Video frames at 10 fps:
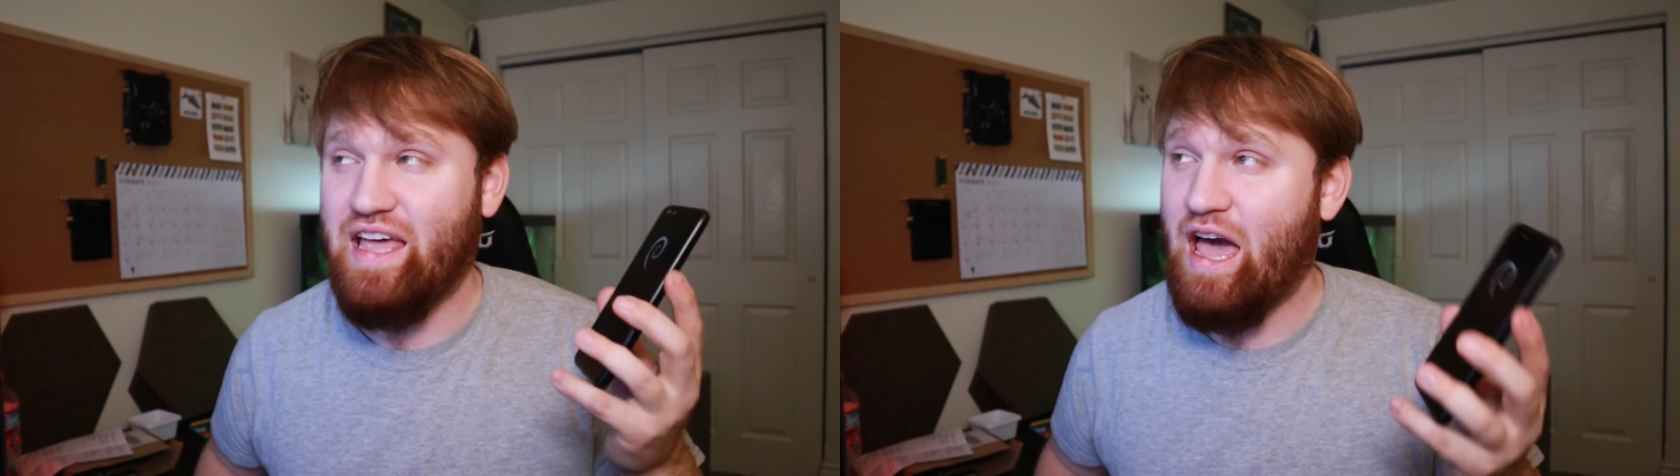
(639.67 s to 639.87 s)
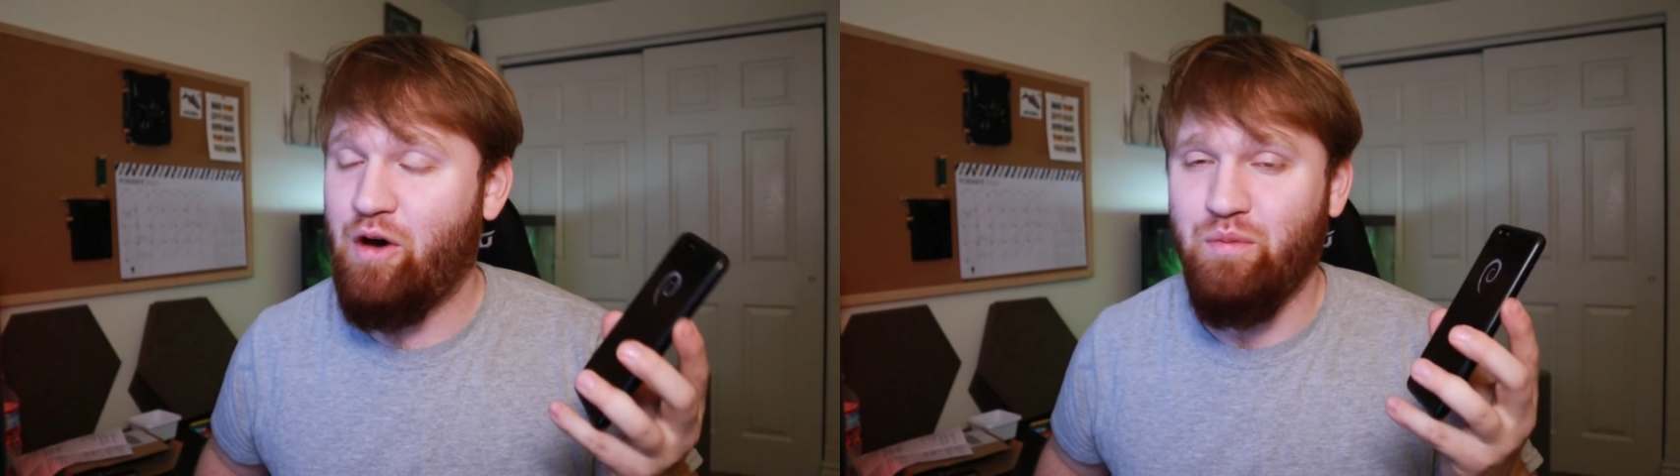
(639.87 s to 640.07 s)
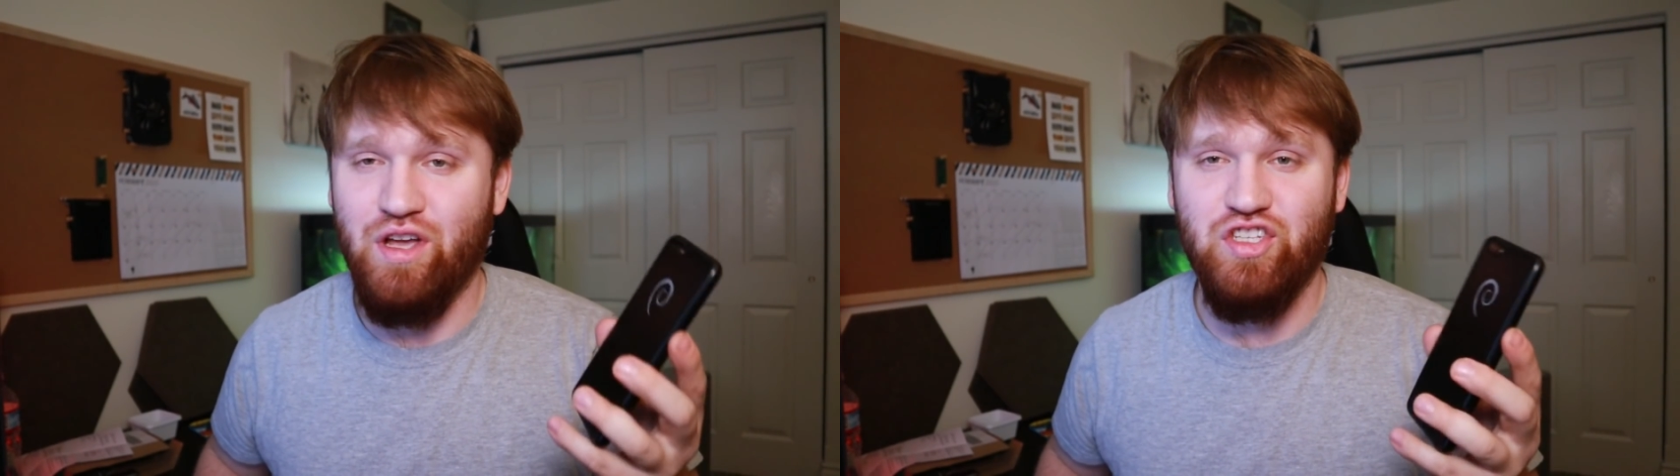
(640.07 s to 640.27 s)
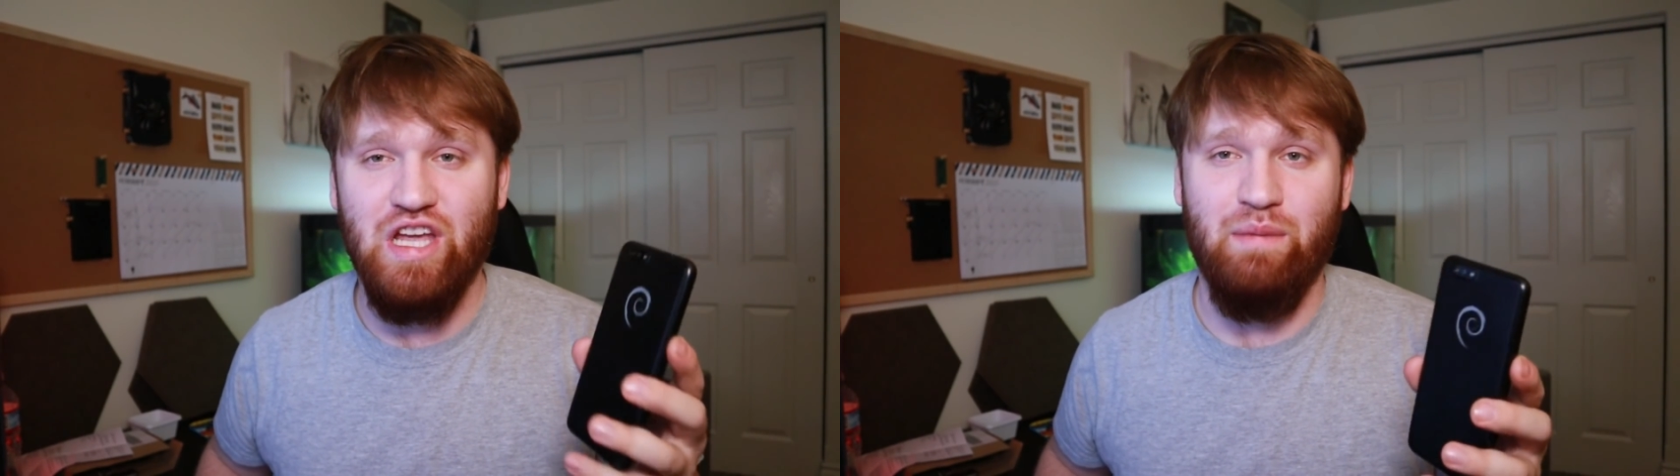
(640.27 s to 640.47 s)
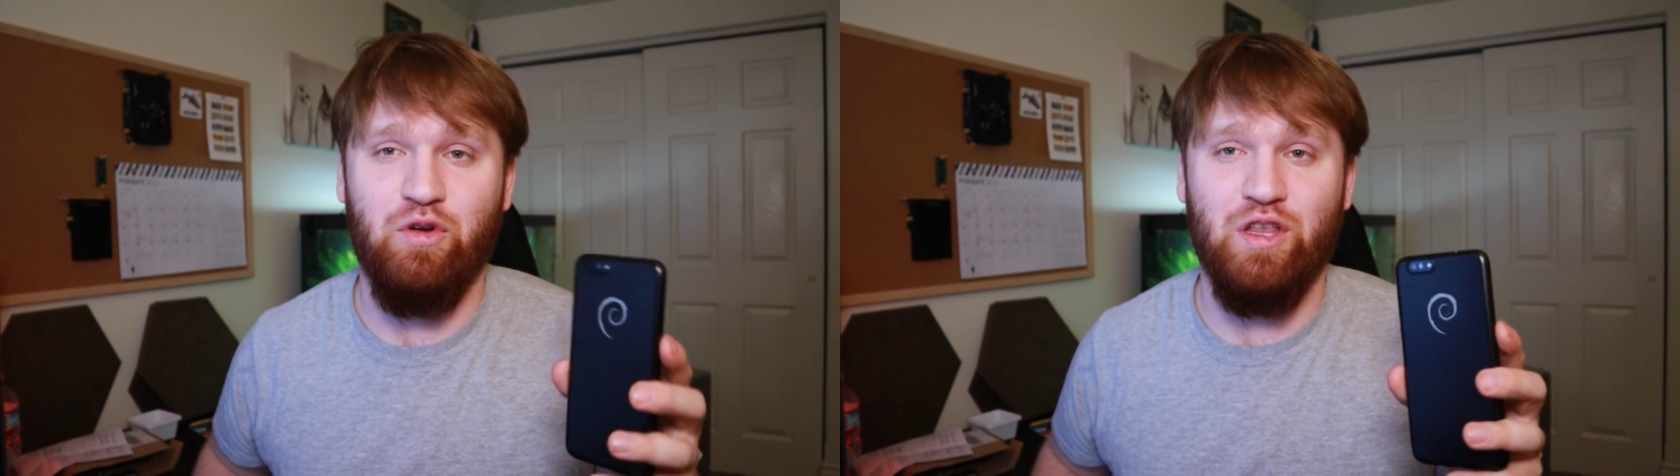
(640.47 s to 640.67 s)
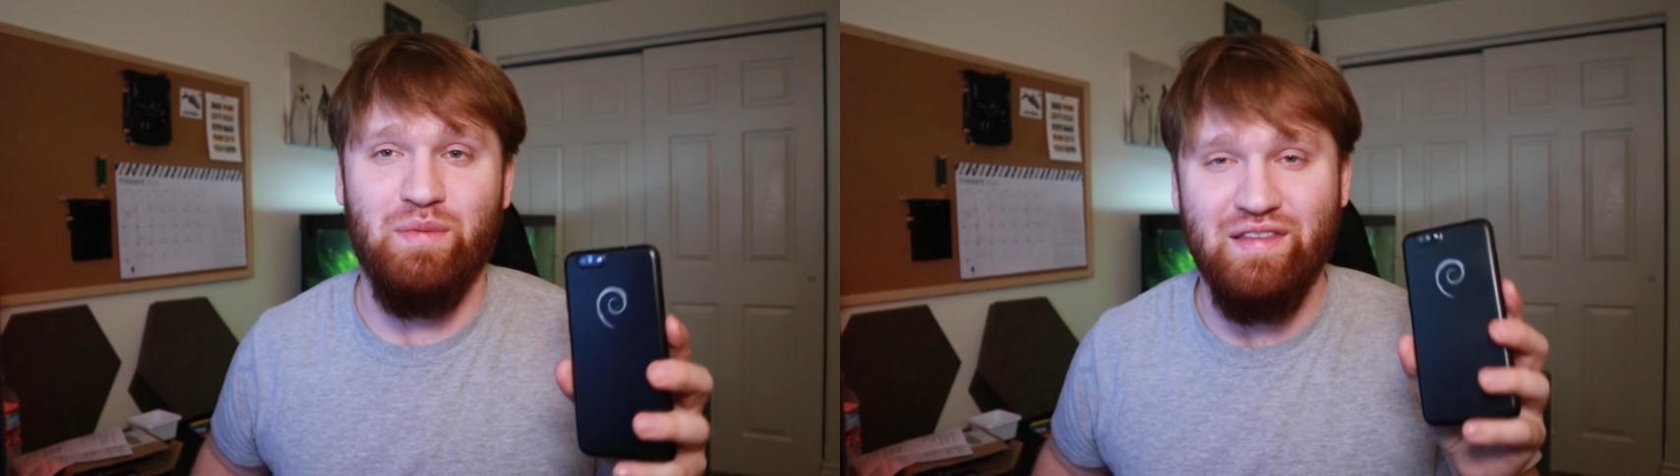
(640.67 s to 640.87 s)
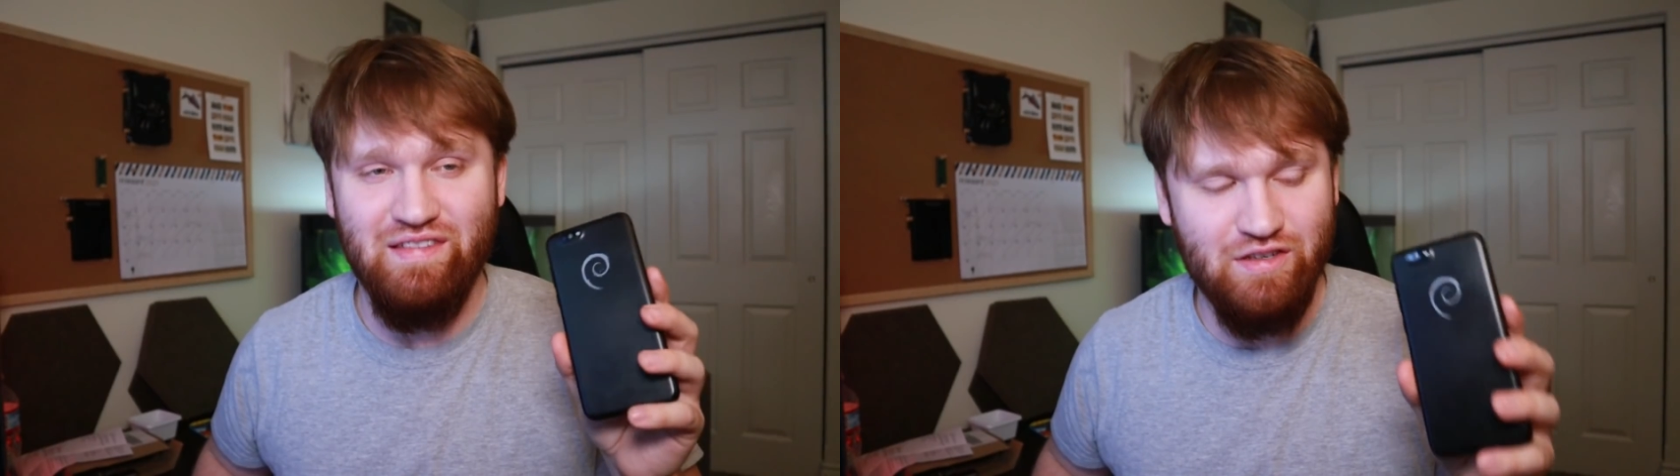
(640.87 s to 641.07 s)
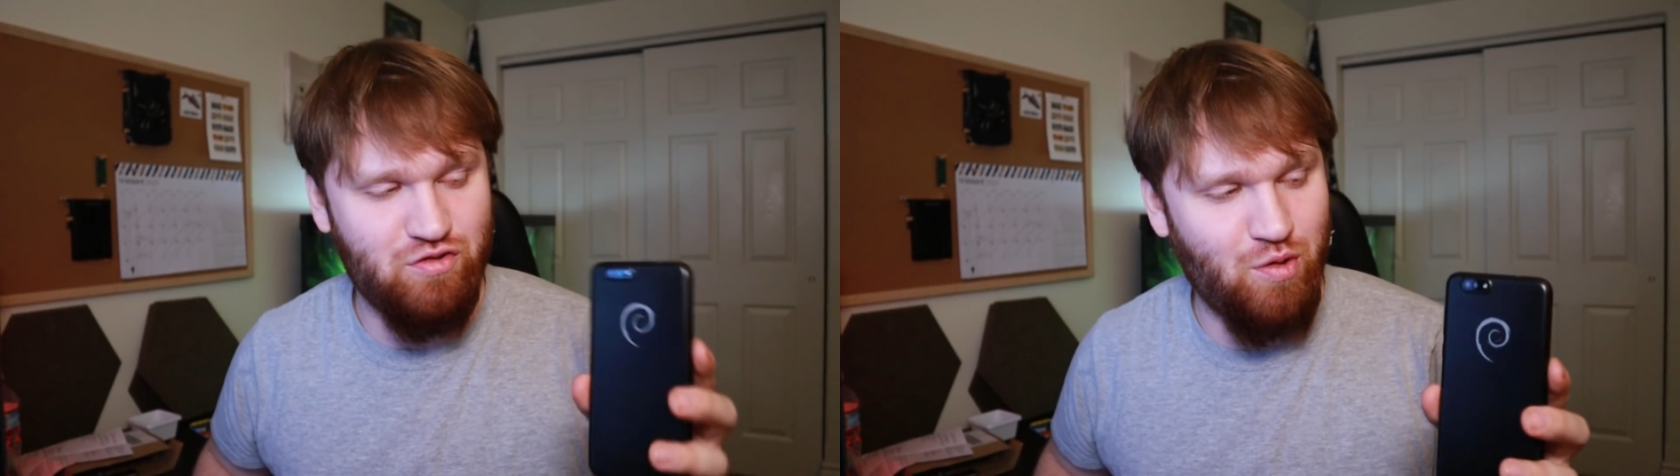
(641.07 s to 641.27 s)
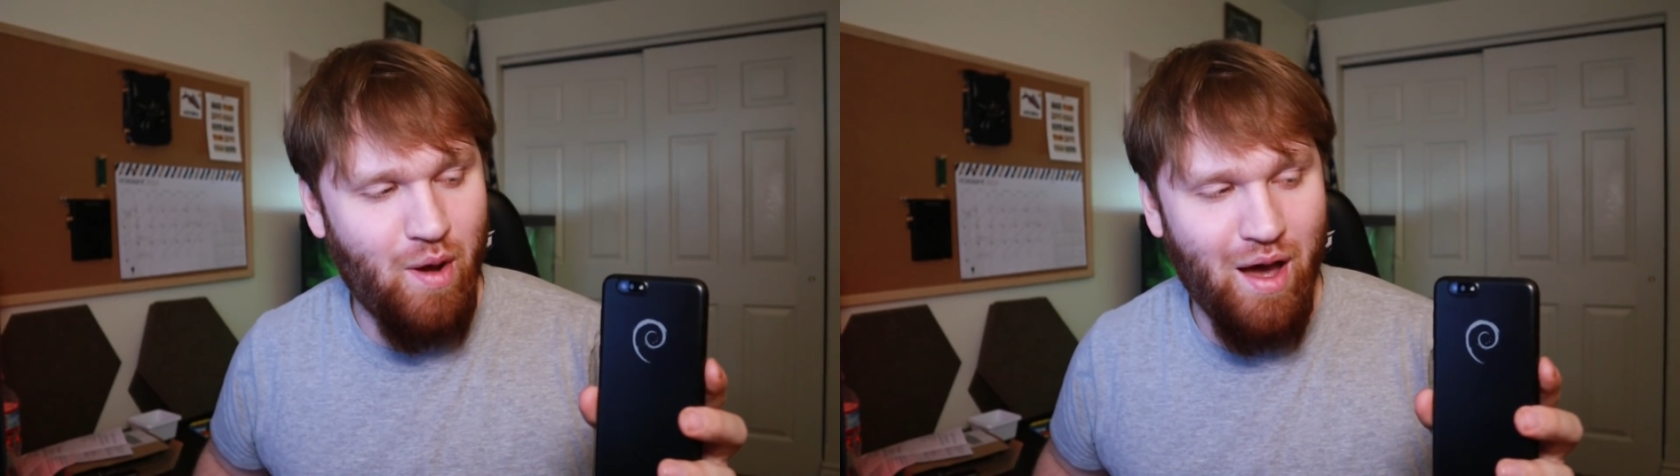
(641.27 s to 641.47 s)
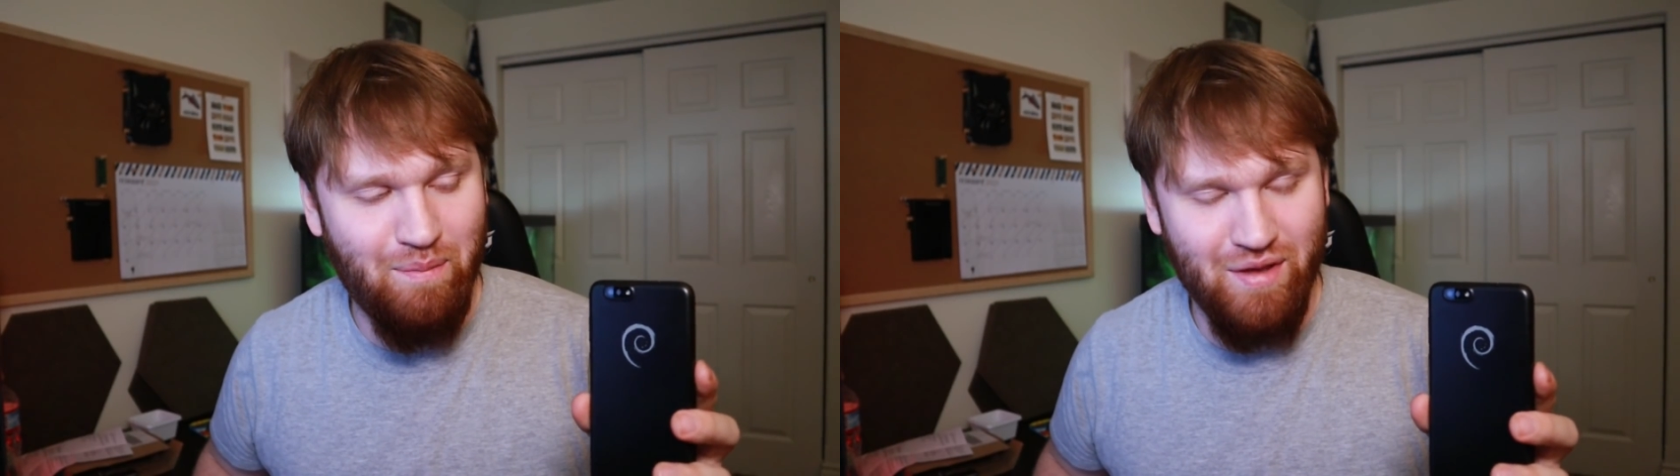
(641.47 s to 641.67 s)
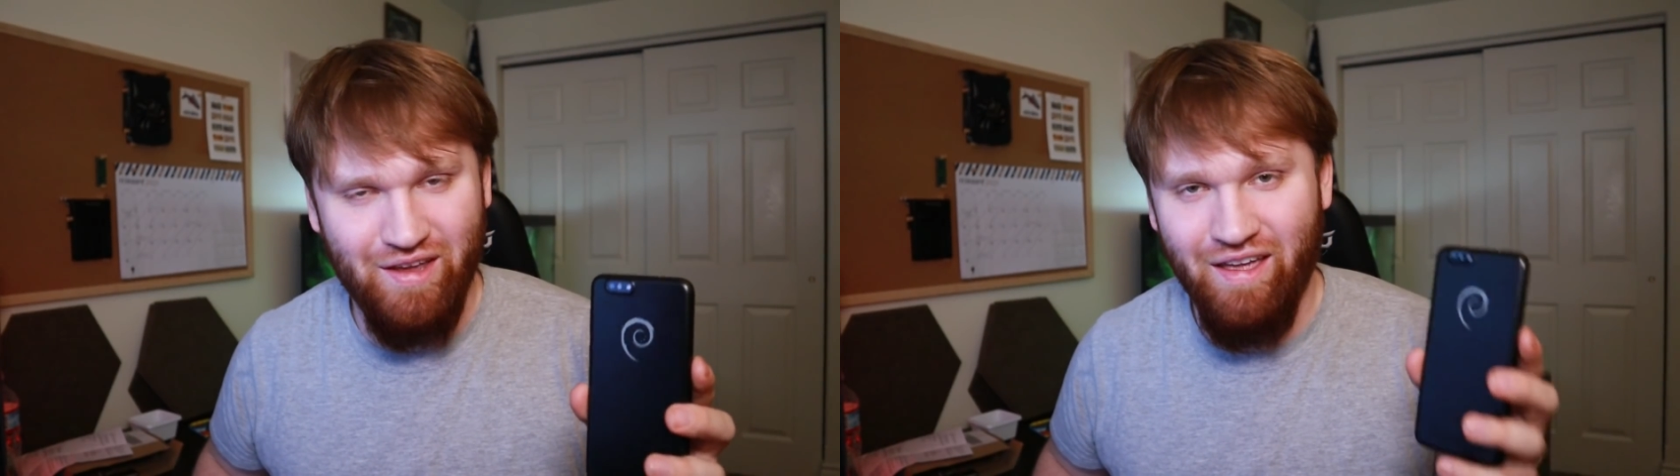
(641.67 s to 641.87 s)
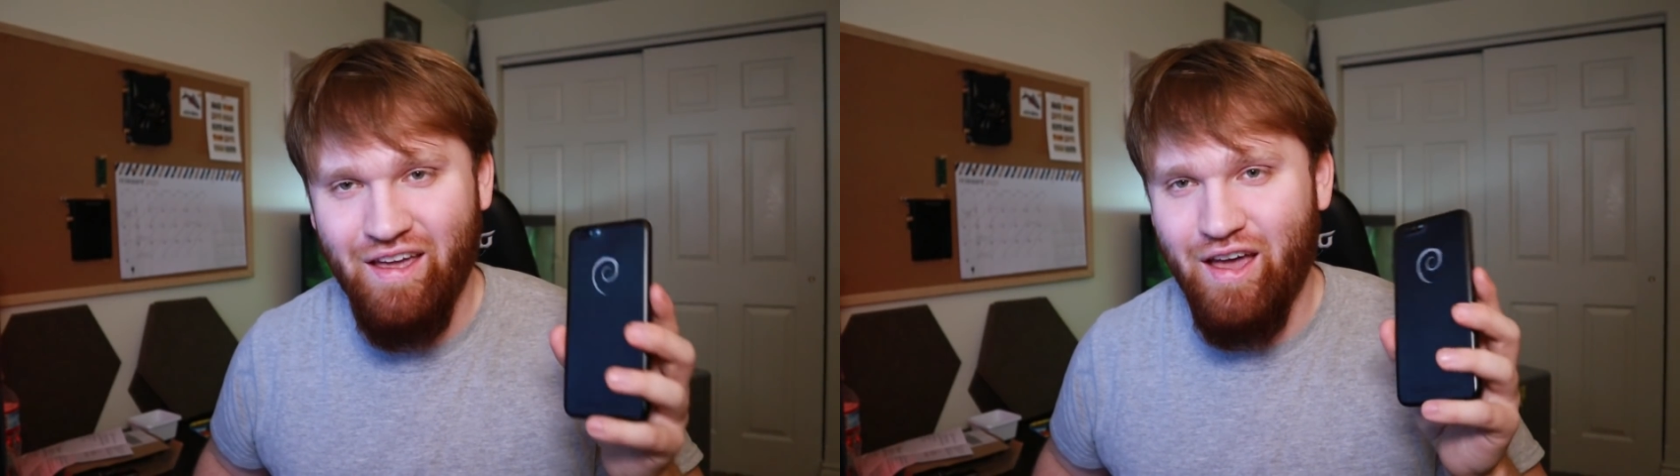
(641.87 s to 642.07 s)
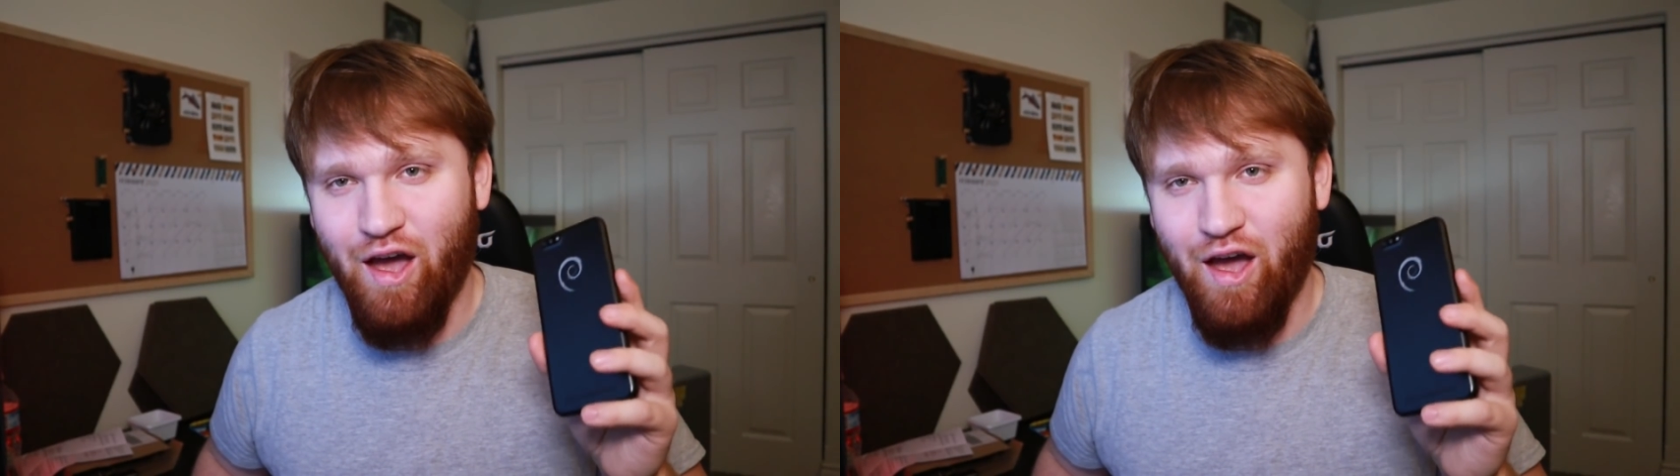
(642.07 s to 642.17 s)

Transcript: how much I'm going to be distro hopping